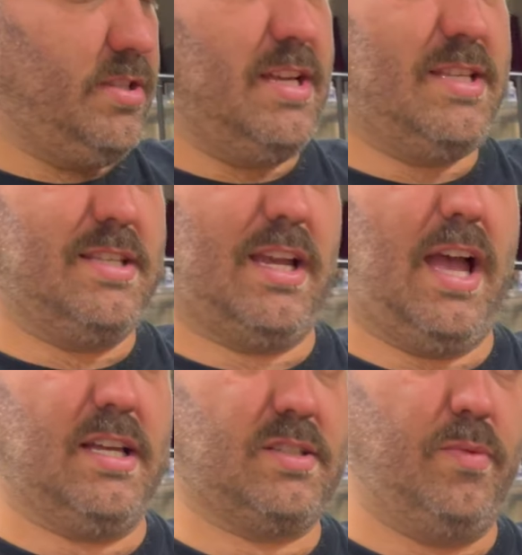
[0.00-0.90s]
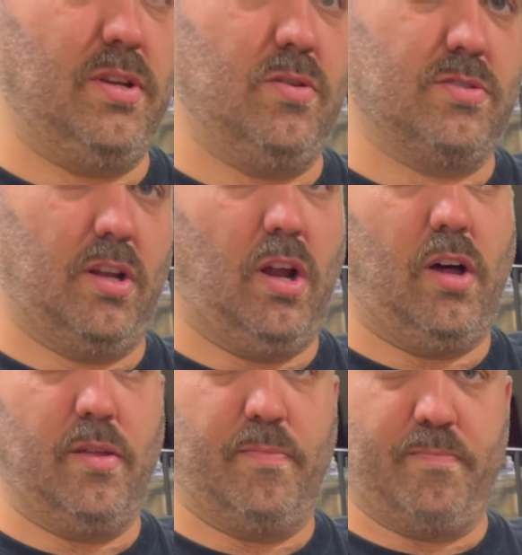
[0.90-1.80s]
this is a cask we use a
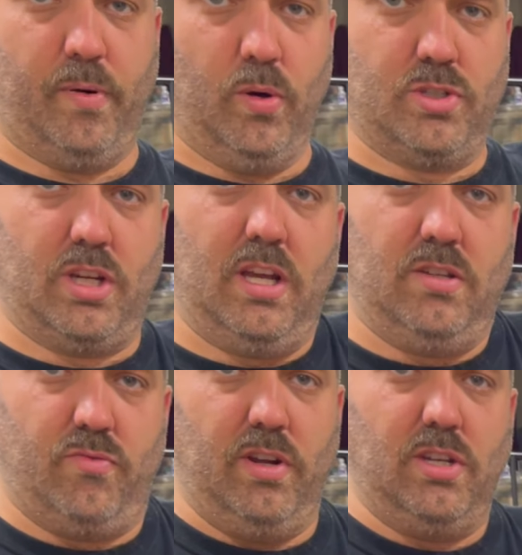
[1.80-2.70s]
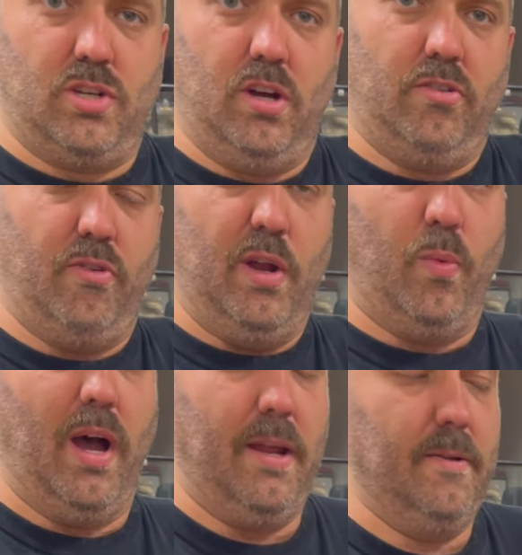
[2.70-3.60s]
lot, the Portuguese recharred red
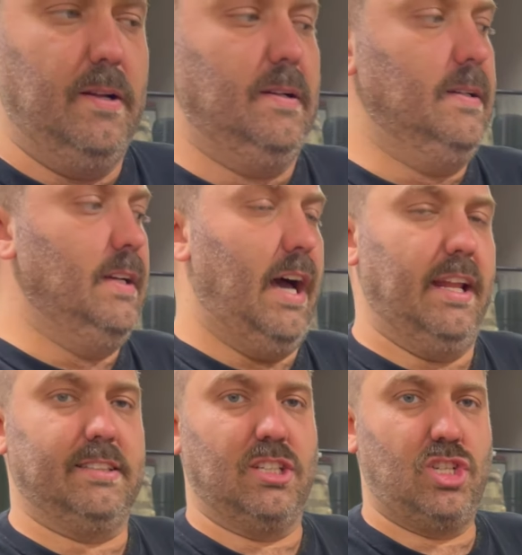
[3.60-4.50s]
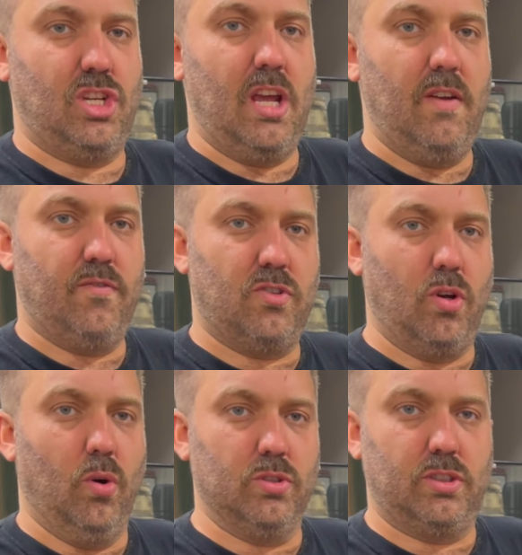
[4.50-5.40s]
wine. And it's a shaved,
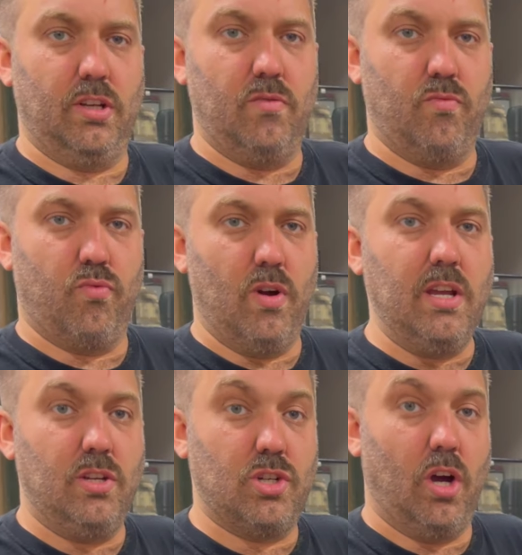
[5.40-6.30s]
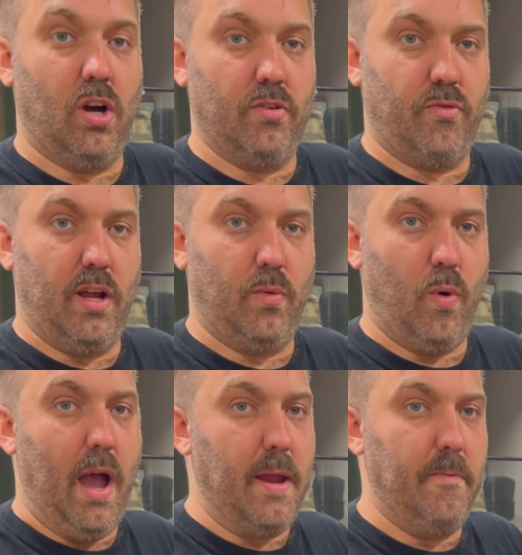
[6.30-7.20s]
toasted and recharred red
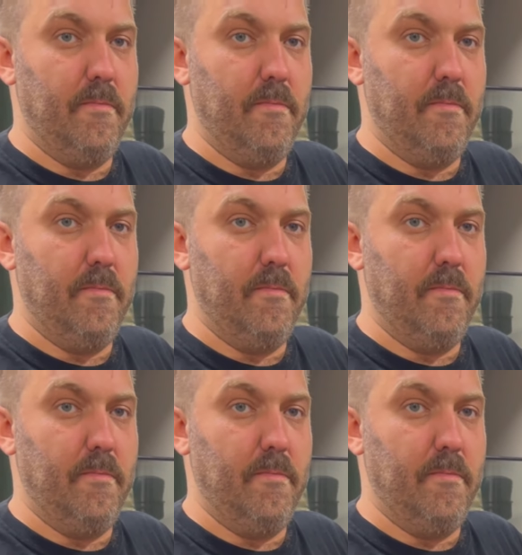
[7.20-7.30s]
wine.